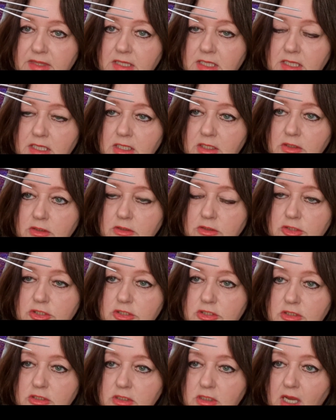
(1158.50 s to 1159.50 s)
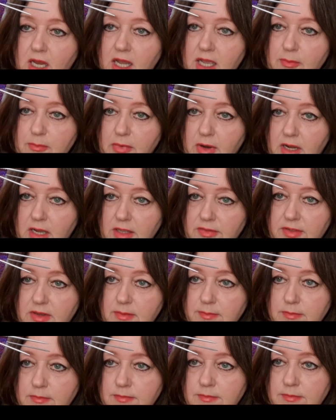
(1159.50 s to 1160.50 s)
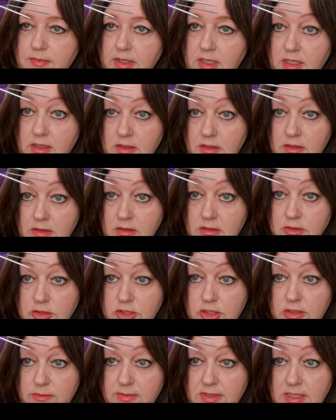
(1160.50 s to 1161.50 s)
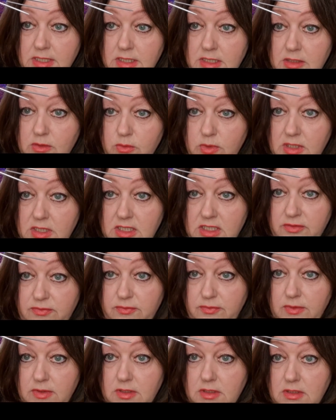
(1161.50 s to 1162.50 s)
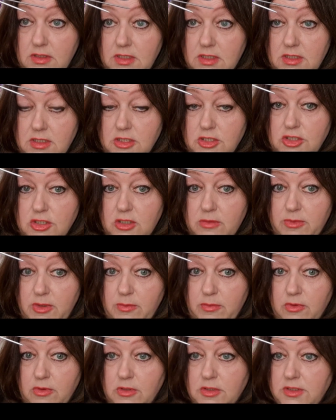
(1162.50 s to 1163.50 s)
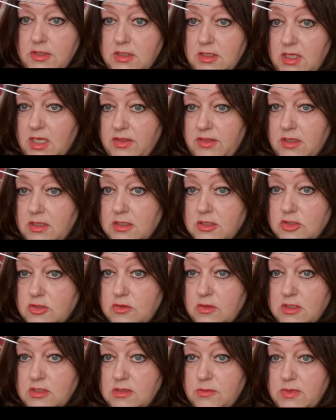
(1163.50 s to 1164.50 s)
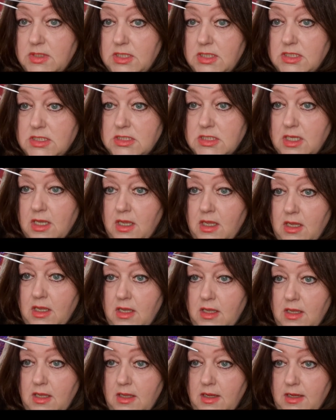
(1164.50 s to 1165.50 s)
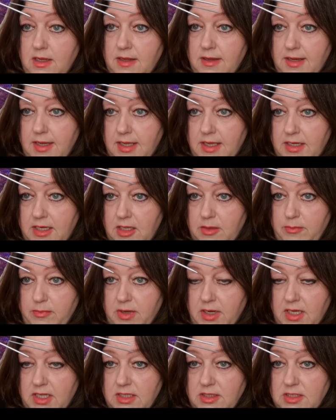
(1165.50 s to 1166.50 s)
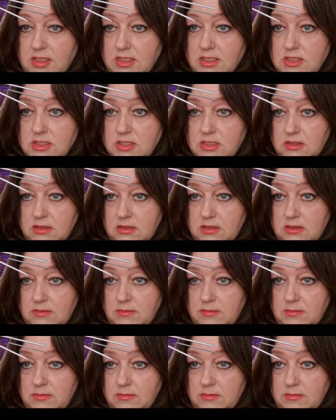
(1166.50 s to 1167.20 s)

needles. I buy them in Germany. We live near the German border. I think it's 20 minutes, and I buy these